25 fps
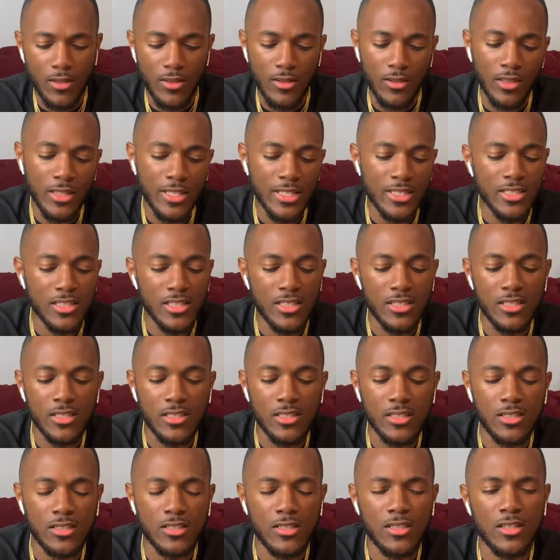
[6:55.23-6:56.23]

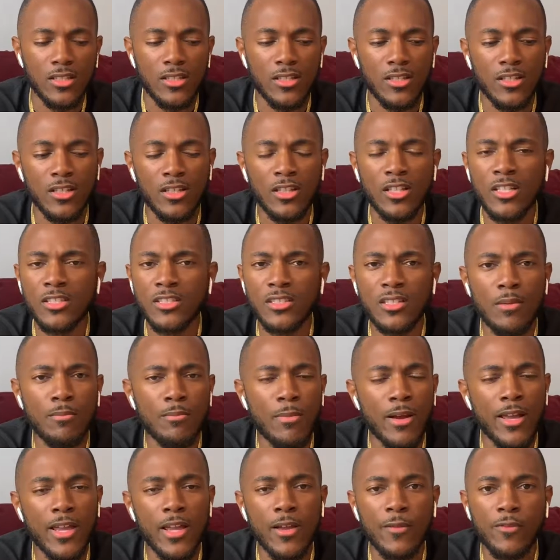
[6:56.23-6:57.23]
looks up
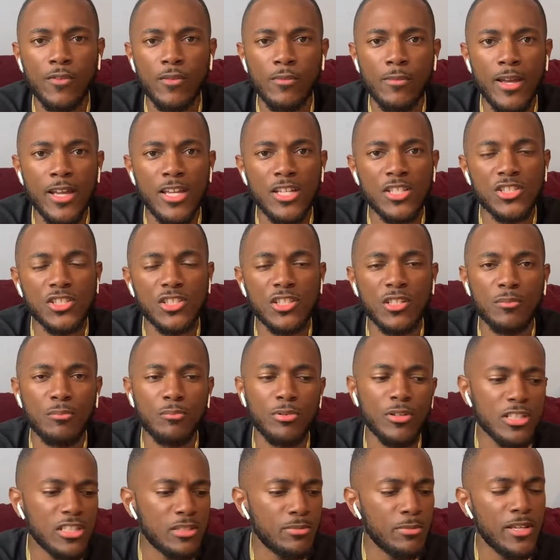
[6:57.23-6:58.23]
my information,
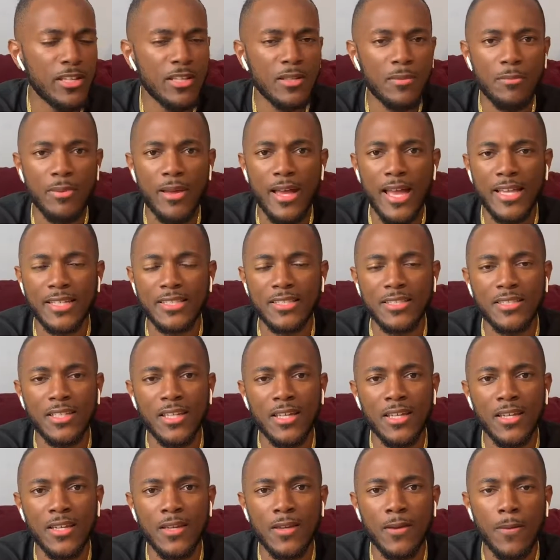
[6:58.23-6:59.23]
puts me in the back
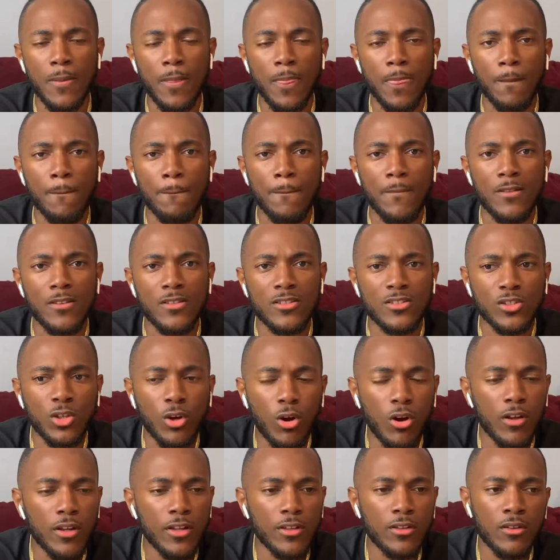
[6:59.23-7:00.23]
seat,
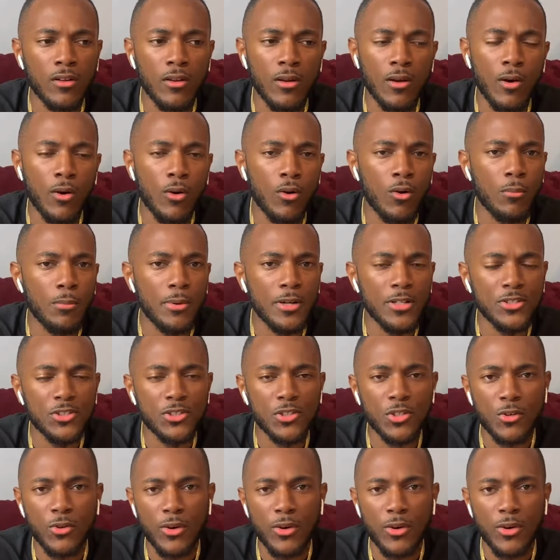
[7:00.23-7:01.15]
talking a whole bunch of